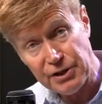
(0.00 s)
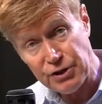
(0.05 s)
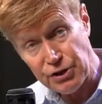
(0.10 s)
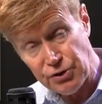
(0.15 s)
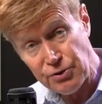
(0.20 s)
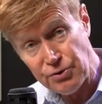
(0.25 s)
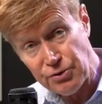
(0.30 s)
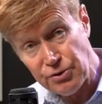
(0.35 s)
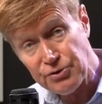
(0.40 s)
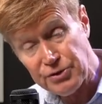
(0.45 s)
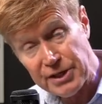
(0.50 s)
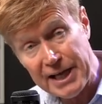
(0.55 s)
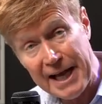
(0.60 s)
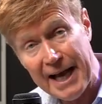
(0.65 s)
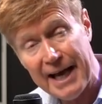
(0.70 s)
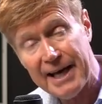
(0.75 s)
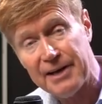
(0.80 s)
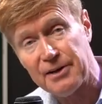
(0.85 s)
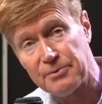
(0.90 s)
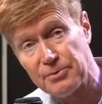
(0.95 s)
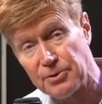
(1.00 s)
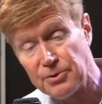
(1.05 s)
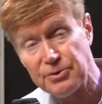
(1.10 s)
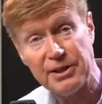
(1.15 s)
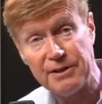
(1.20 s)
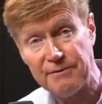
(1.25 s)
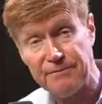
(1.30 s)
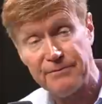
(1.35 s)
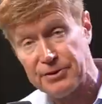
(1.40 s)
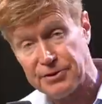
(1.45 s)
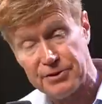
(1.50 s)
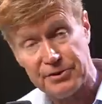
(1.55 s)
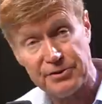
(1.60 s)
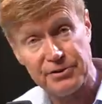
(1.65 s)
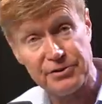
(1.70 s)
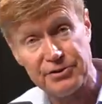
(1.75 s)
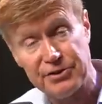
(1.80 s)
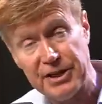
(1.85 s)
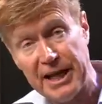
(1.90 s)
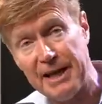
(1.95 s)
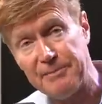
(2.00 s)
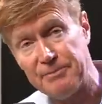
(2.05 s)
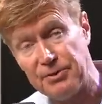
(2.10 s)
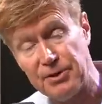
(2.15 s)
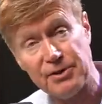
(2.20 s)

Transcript: usually had a routine physical exam.